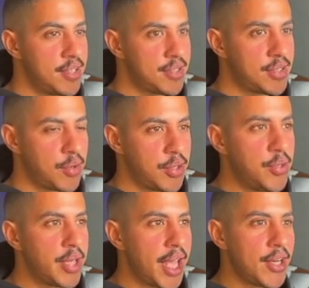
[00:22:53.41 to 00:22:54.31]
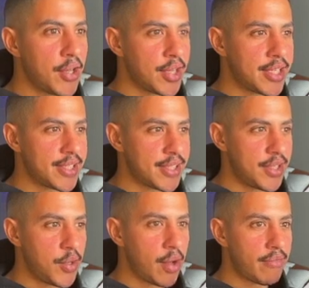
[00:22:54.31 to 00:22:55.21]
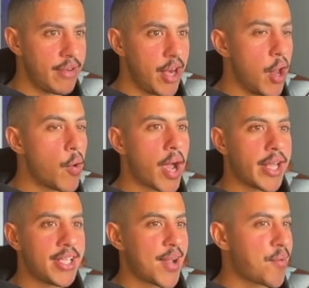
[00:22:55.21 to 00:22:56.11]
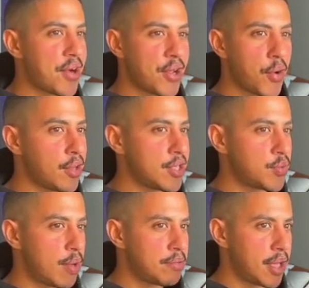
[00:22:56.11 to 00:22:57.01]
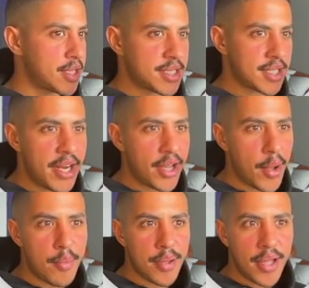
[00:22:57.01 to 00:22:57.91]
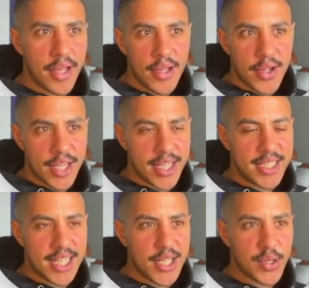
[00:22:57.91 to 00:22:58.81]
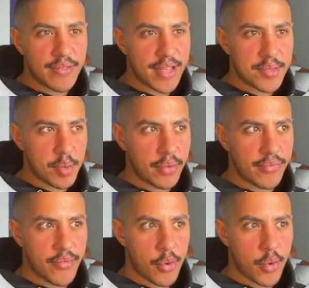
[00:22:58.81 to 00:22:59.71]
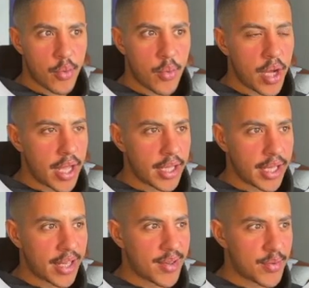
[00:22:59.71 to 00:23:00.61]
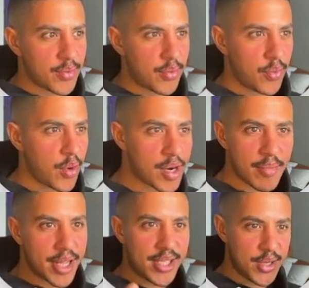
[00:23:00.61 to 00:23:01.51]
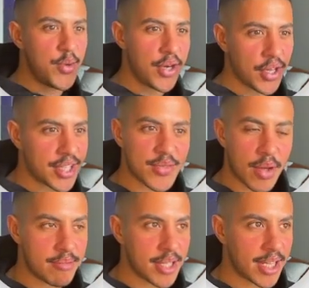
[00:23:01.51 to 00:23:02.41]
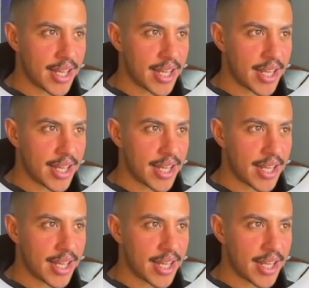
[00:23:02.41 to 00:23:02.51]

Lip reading: So you land on this, you have no idea where to go on this website. Sign up, continue with Facebook for what? Like, what am I doing on this website?